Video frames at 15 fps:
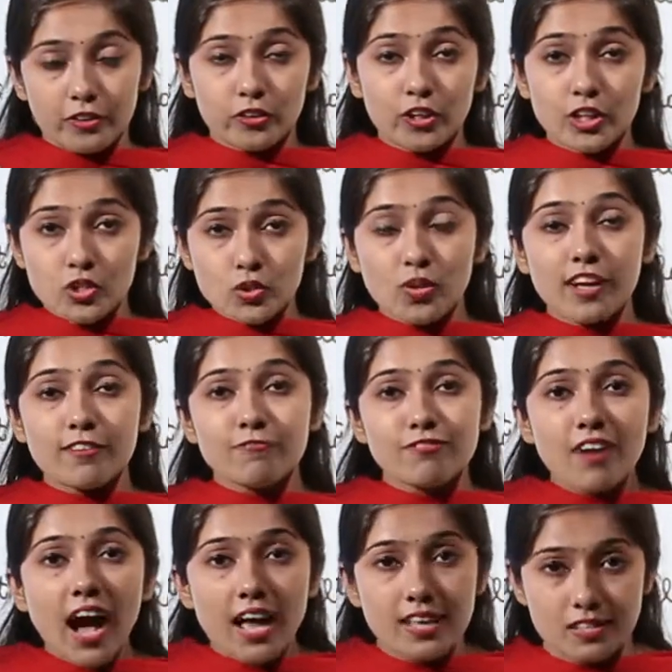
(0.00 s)
you're going to run
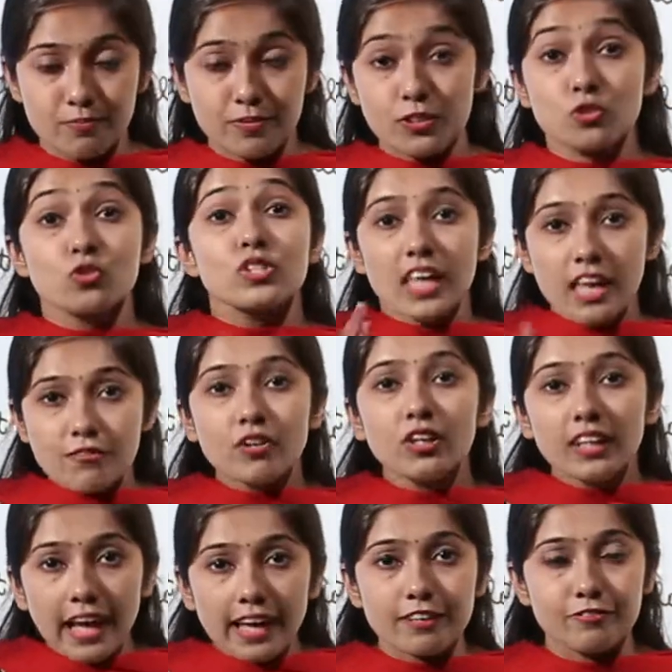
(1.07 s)
fast to save your
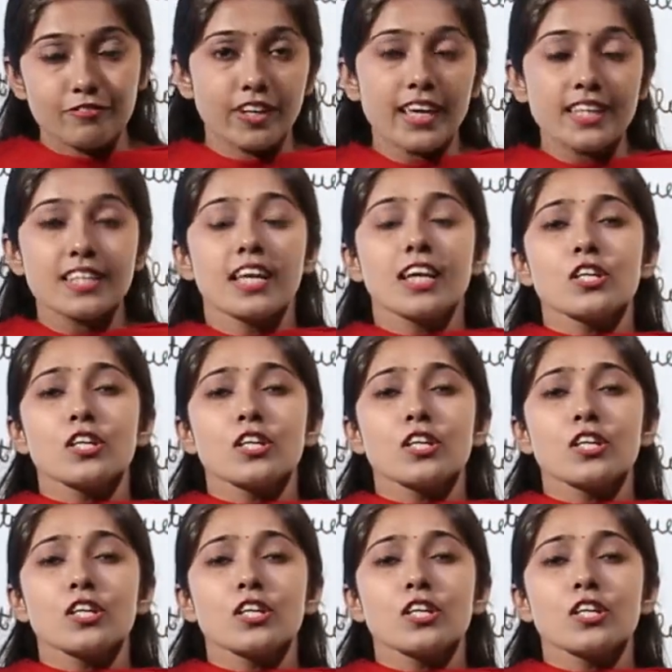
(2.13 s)
life, right?